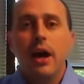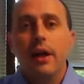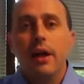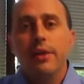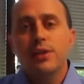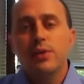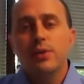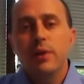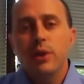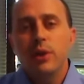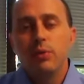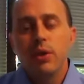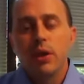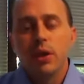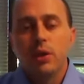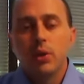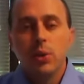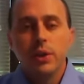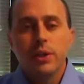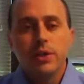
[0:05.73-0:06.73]
This week we
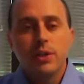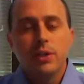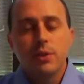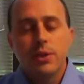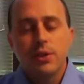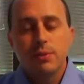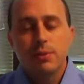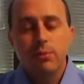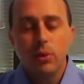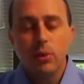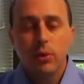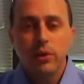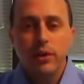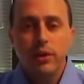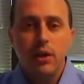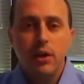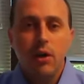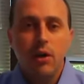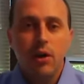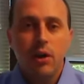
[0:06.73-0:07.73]
are going to explore
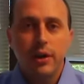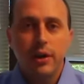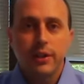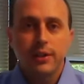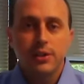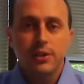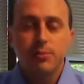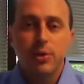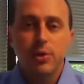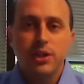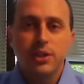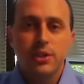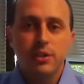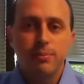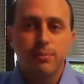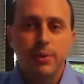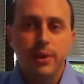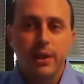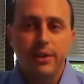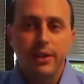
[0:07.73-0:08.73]
the art and expression
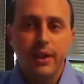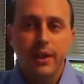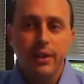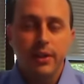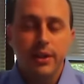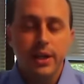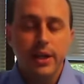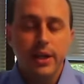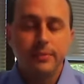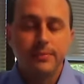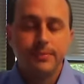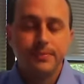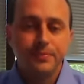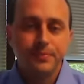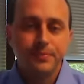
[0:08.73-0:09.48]
breadth area.